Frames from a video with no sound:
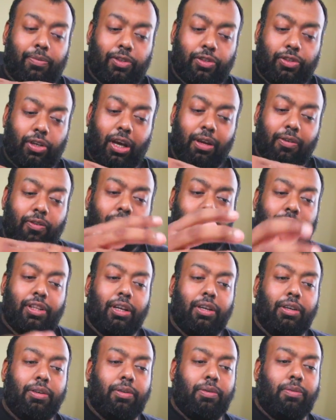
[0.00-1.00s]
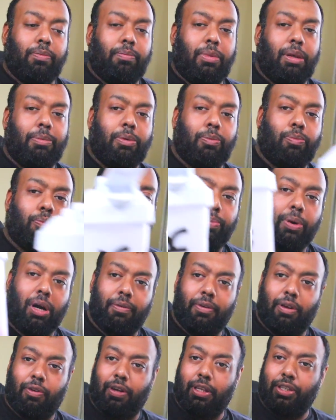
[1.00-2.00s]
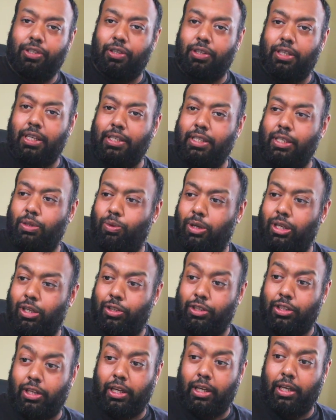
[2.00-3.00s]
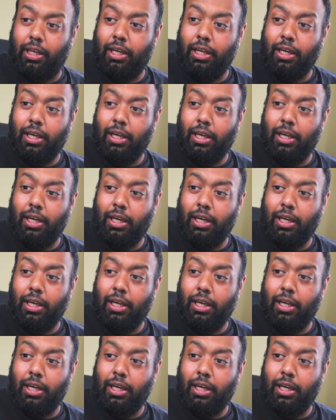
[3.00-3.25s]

So I've already done maybe part of it already. So this is what it looks like.